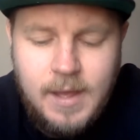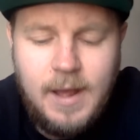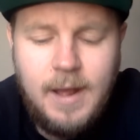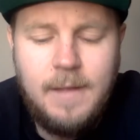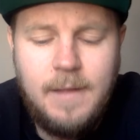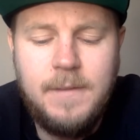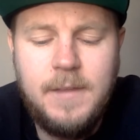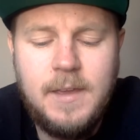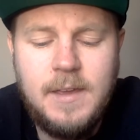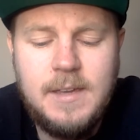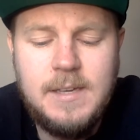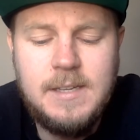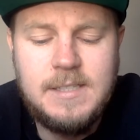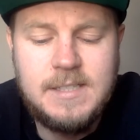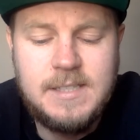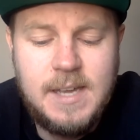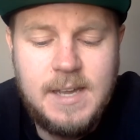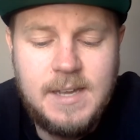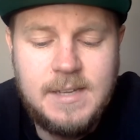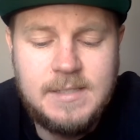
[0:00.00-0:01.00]
And he
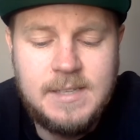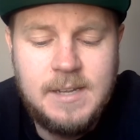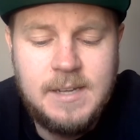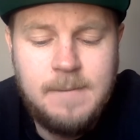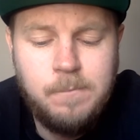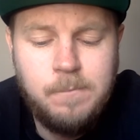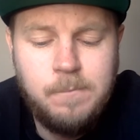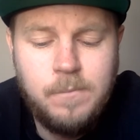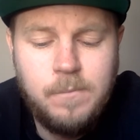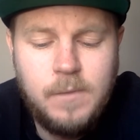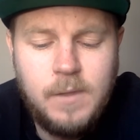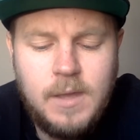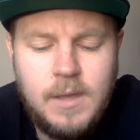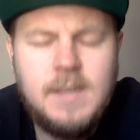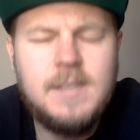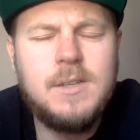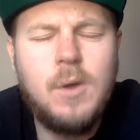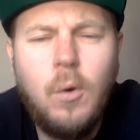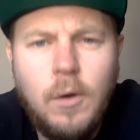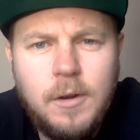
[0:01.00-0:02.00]
says
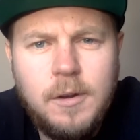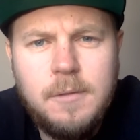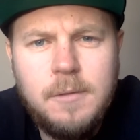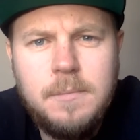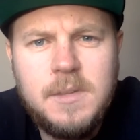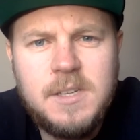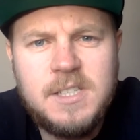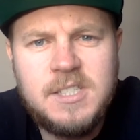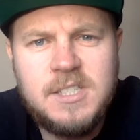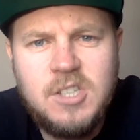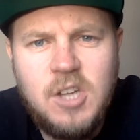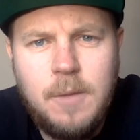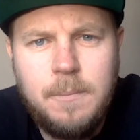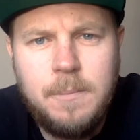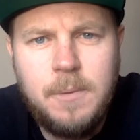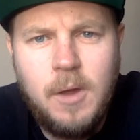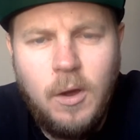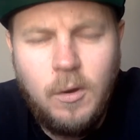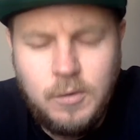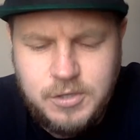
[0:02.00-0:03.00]
he's calling them the
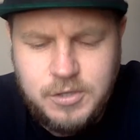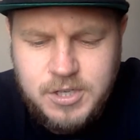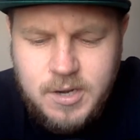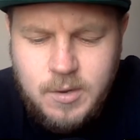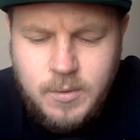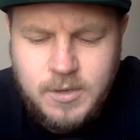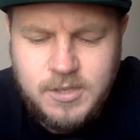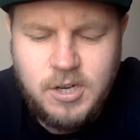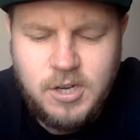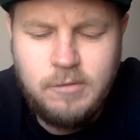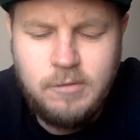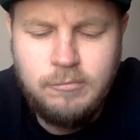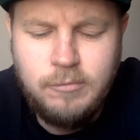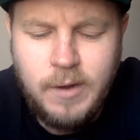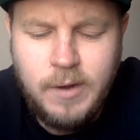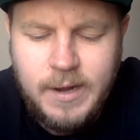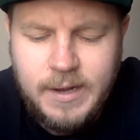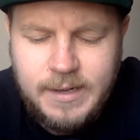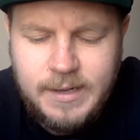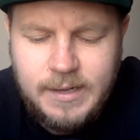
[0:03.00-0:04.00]
subculture, which I
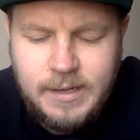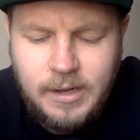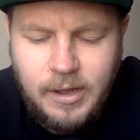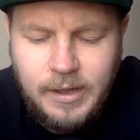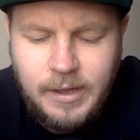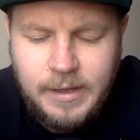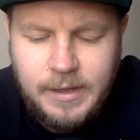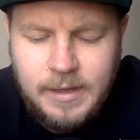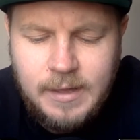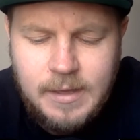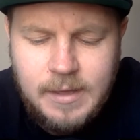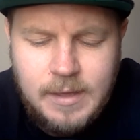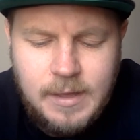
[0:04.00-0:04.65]
really like,